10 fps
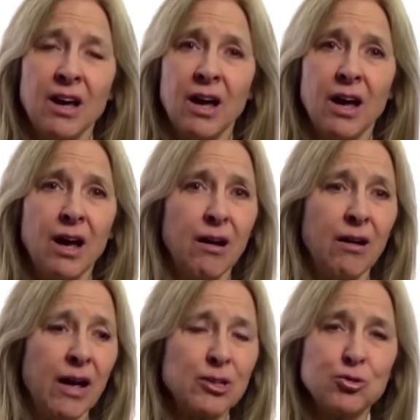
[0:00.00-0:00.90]

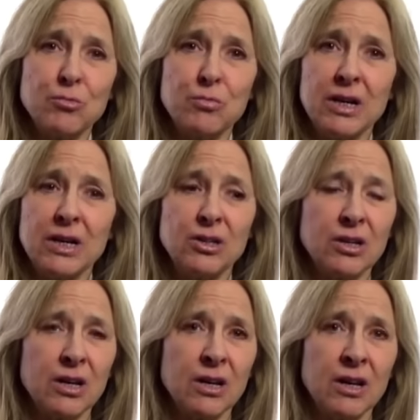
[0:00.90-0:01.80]
uh, extra
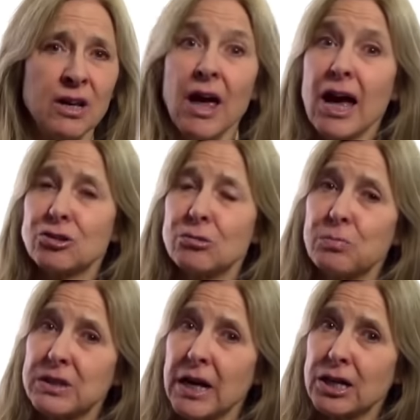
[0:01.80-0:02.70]
meat, uh,
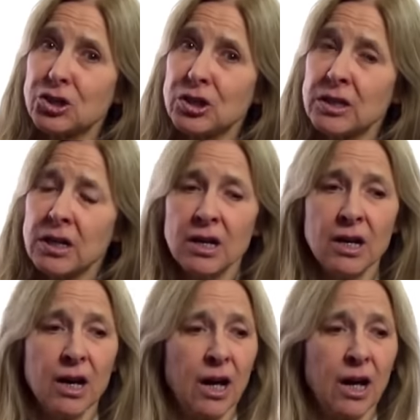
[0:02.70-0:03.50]
extra protection.